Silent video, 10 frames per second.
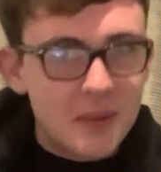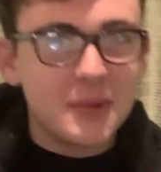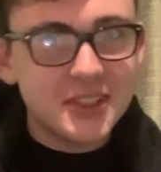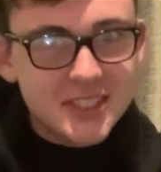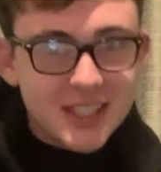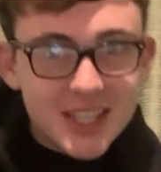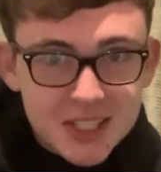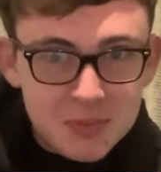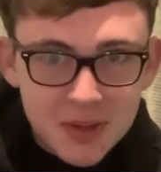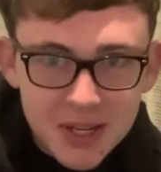gamers?
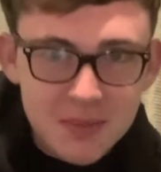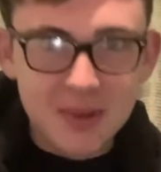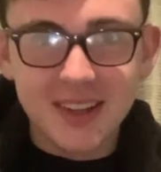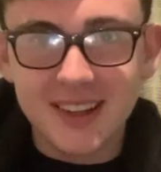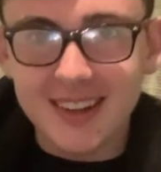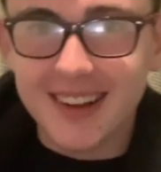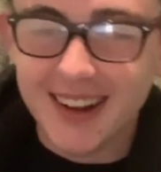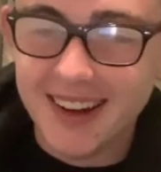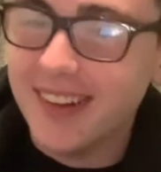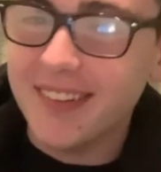It's been a minute.
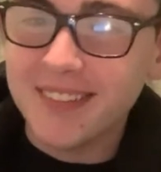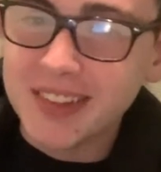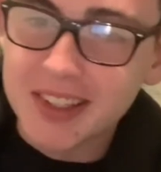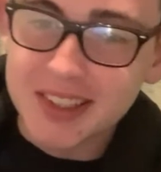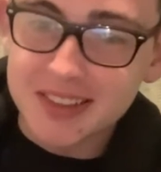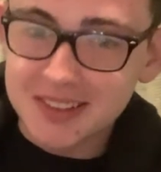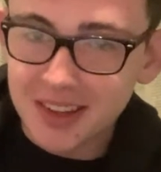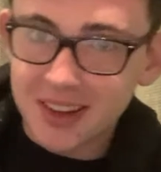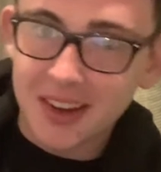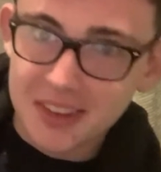I'm gonna
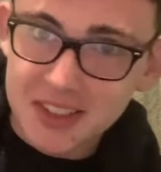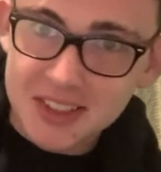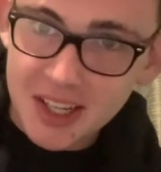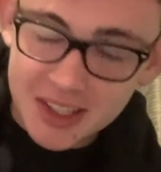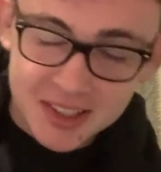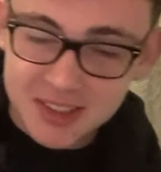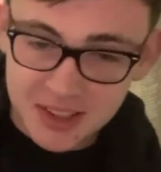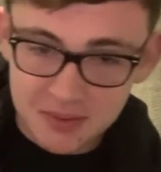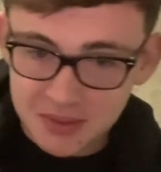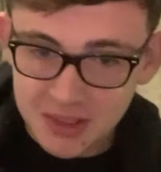cut this out because
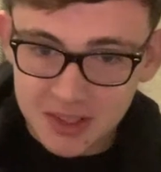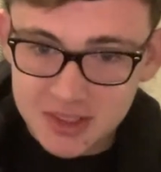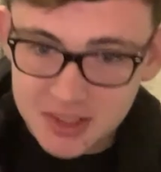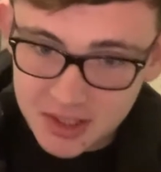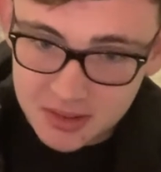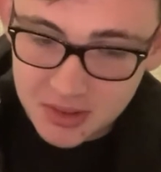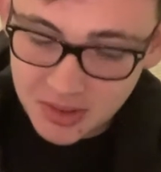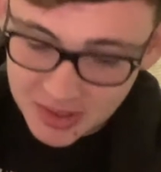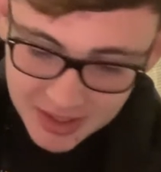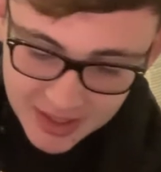it's gonna
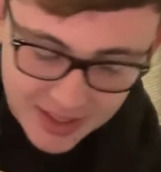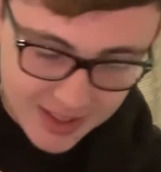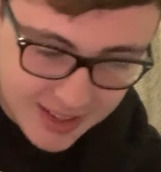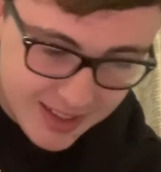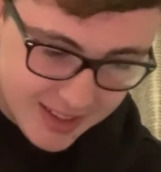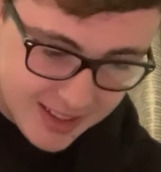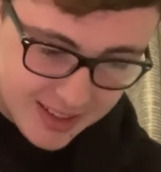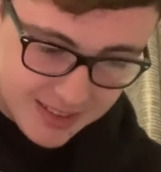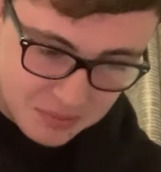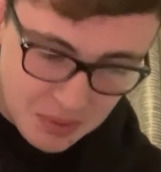really
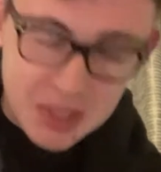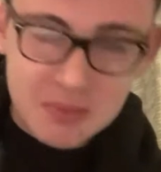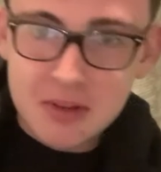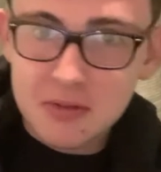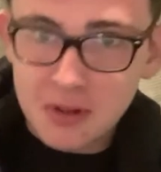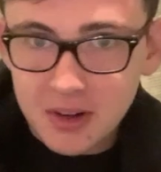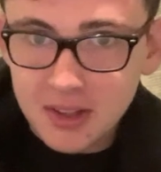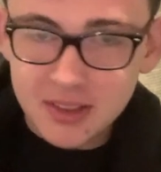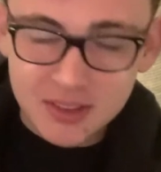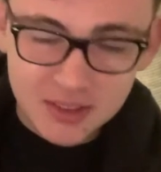make me
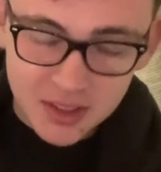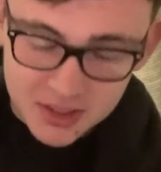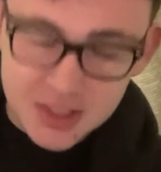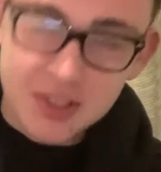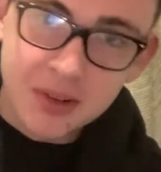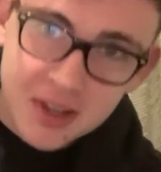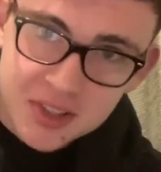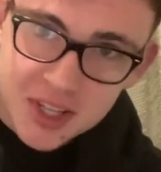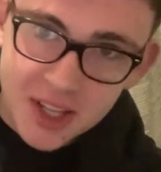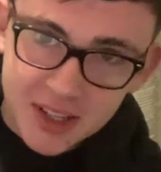very not so
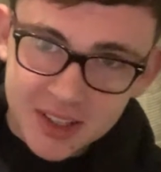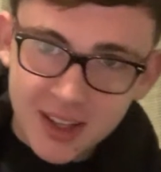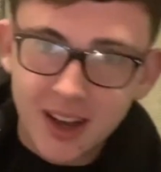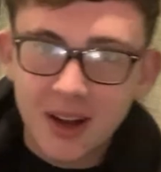energetic.